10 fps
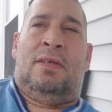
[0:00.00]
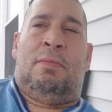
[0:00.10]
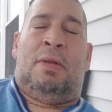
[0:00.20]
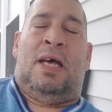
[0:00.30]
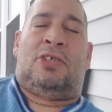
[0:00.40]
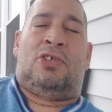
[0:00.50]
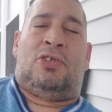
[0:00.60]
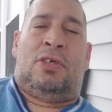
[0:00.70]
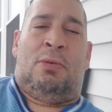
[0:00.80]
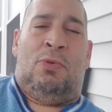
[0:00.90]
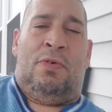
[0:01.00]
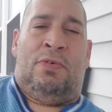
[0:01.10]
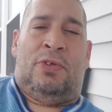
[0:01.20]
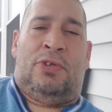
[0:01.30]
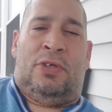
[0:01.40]
the blacks just come
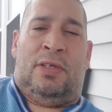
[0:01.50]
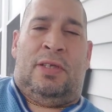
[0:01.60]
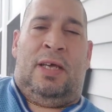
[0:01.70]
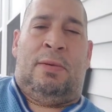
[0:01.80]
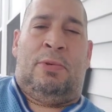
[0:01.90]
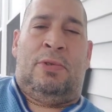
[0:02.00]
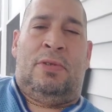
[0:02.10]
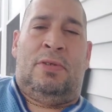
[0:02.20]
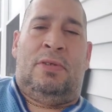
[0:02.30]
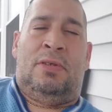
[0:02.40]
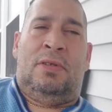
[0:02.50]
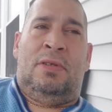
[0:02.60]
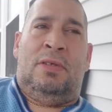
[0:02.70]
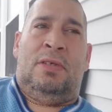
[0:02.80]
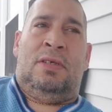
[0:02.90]
over and took the table.
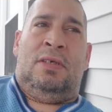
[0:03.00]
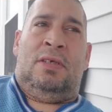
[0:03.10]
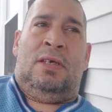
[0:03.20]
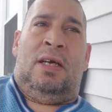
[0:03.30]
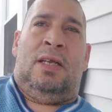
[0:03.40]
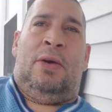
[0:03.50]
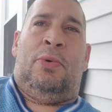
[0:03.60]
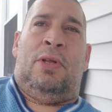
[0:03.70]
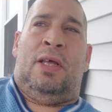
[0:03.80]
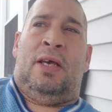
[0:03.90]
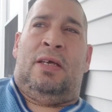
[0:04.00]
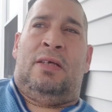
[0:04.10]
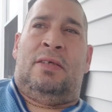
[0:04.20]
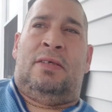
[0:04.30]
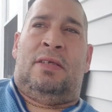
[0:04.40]
And they were like,
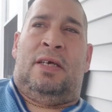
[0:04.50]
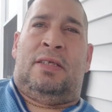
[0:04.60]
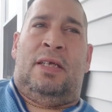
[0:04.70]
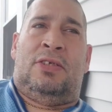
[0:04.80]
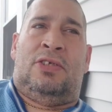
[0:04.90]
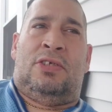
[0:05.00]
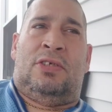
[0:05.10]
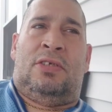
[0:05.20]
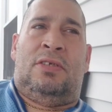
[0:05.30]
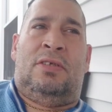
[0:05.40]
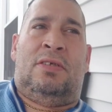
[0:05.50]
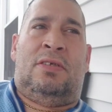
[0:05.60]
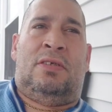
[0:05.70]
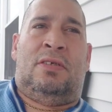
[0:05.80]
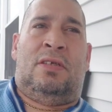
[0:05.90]
like they just,
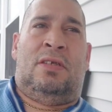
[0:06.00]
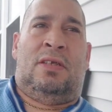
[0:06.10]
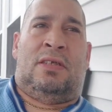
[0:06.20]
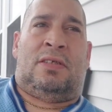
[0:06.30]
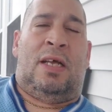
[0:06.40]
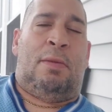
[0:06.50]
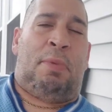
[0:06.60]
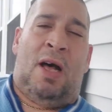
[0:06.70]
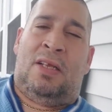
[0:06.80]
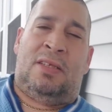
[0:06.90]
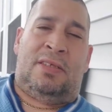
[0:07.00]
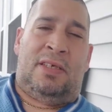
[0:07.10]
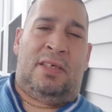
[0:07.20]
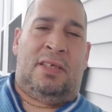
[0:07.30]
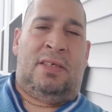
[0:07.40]
instead of
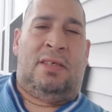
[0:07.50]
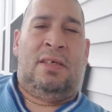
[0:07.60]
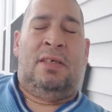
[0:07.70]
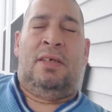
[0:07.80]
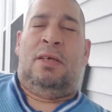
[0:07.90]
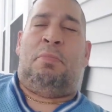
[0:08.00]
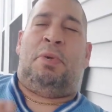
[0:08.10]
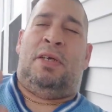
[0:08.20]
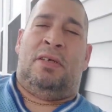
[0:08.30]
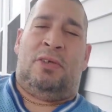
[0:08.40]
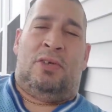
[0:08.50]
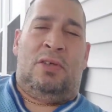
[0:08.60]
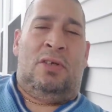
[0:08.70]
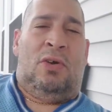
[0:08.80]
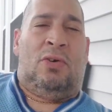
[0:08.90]
politicking and being,
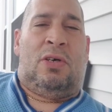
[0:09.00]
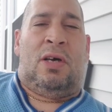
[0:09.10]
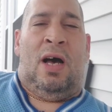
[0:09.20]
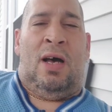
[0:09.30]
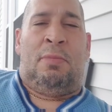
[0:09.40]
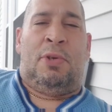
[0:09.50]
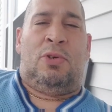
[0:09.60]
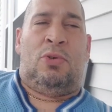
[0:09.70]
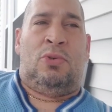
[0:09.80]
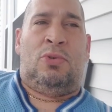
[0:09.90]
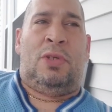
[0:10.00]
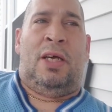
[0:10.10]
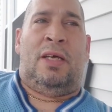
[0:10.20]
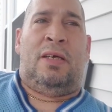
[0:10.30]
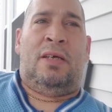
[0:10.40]
you know, calm and cool,
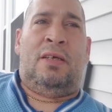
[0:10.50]
like